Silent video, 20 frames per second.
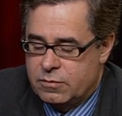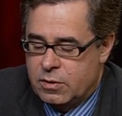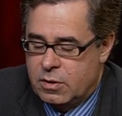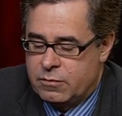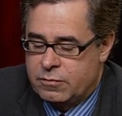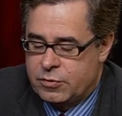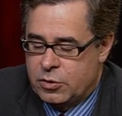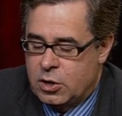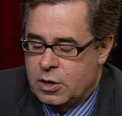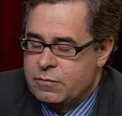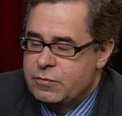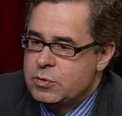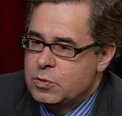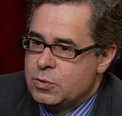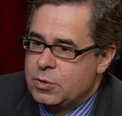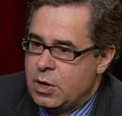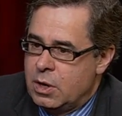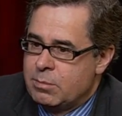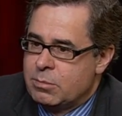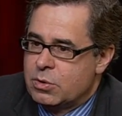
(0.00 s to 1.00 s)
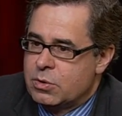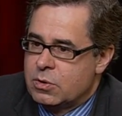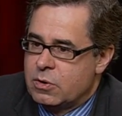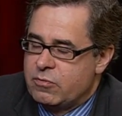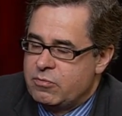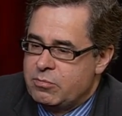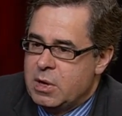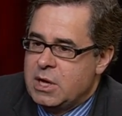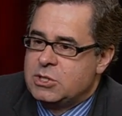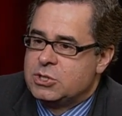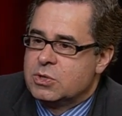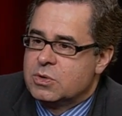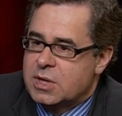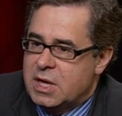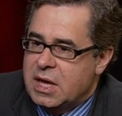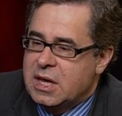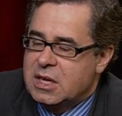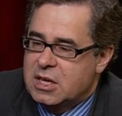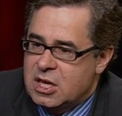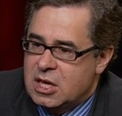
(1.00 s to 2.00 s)
a, very few number of major
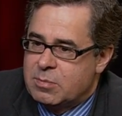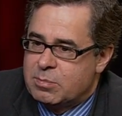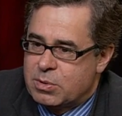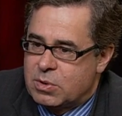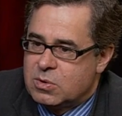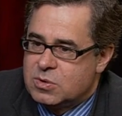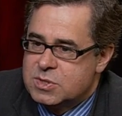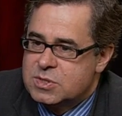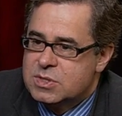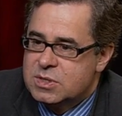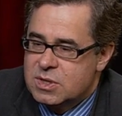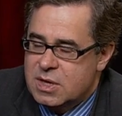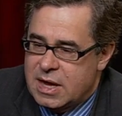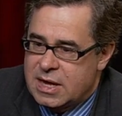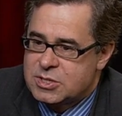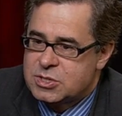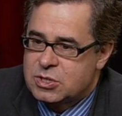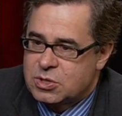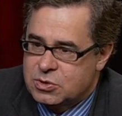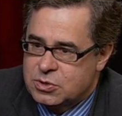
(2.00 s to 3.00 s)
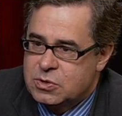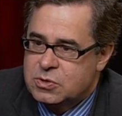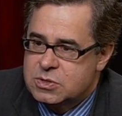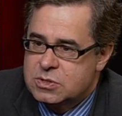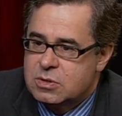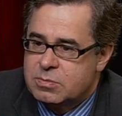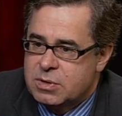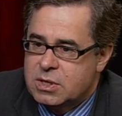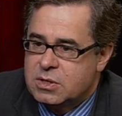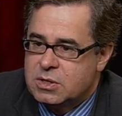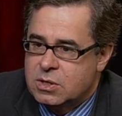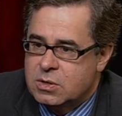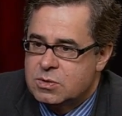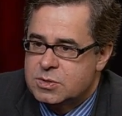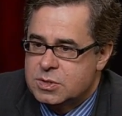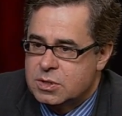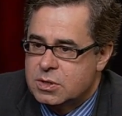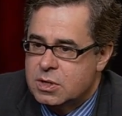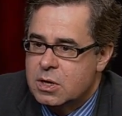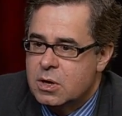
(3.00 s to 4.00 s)
gatekeepers, as there used to be
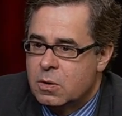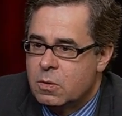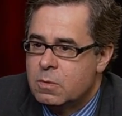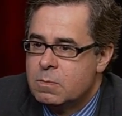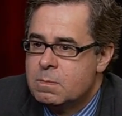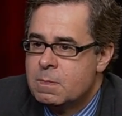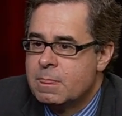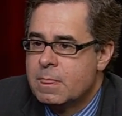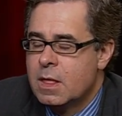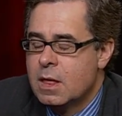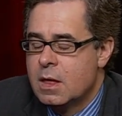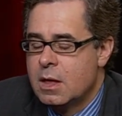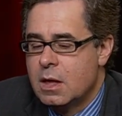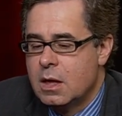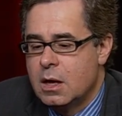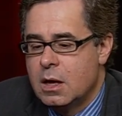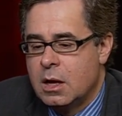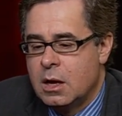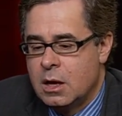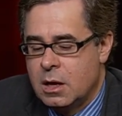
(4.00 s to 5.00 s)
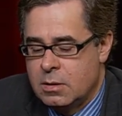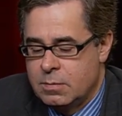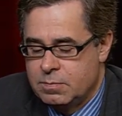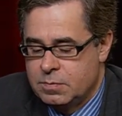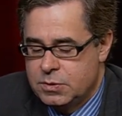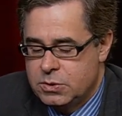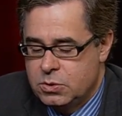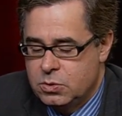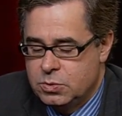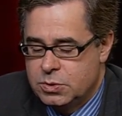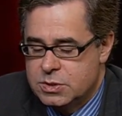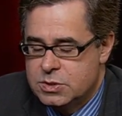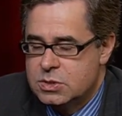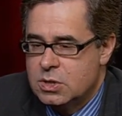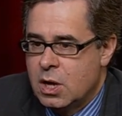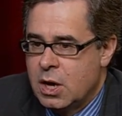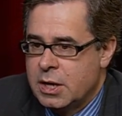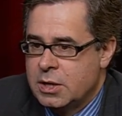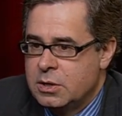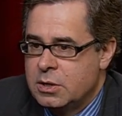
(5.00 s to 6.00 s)
years ago, um, who
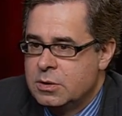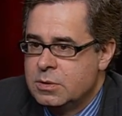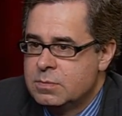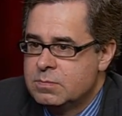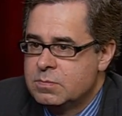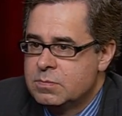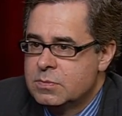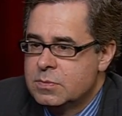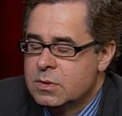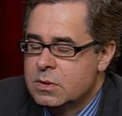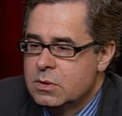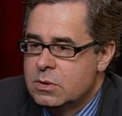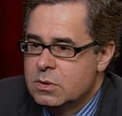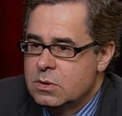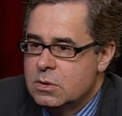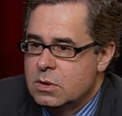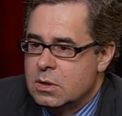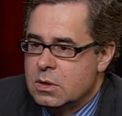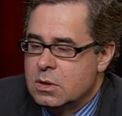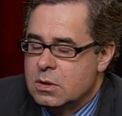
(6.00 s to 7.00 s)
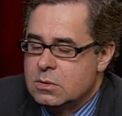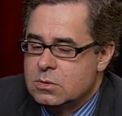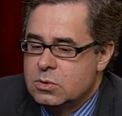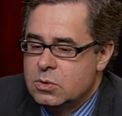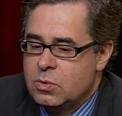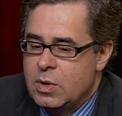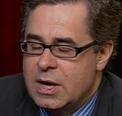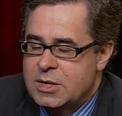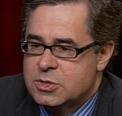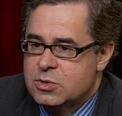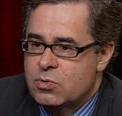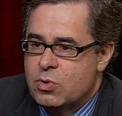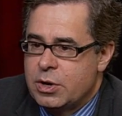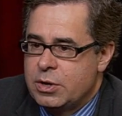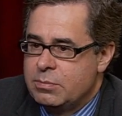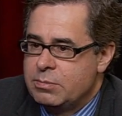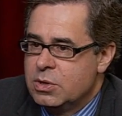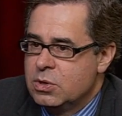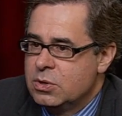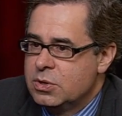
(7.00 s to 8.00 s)
decided uh, who has
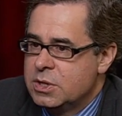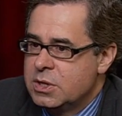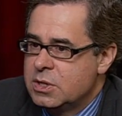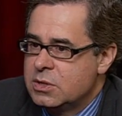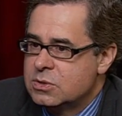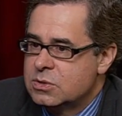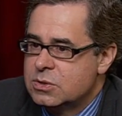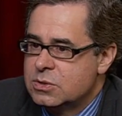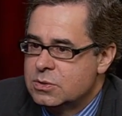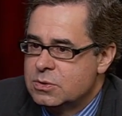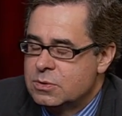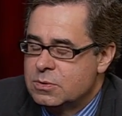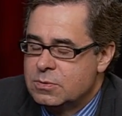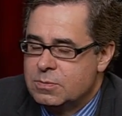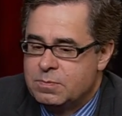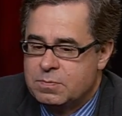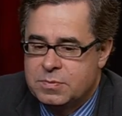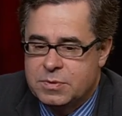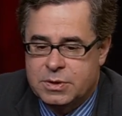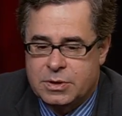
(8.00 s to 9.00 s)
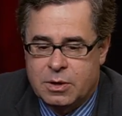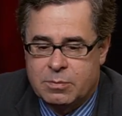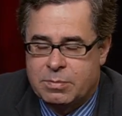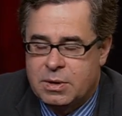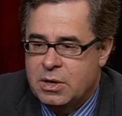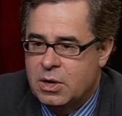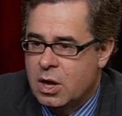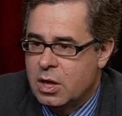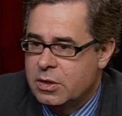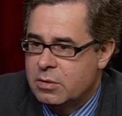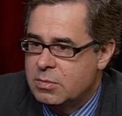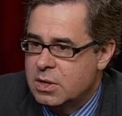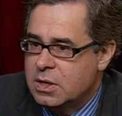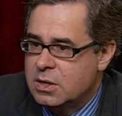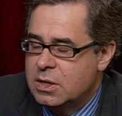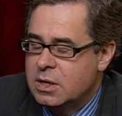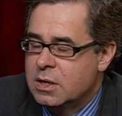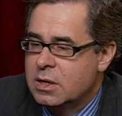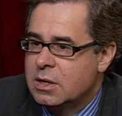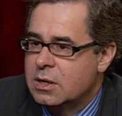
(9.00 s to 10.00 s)
credibility to you know be on the
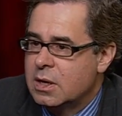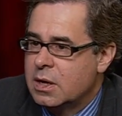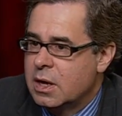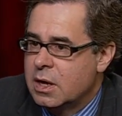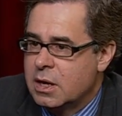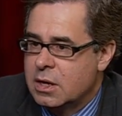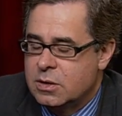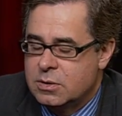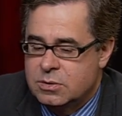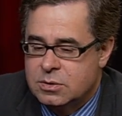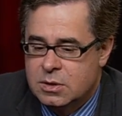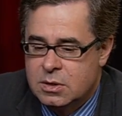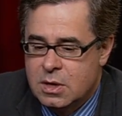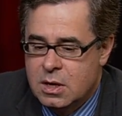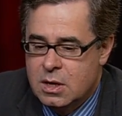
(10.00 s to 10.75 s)
media and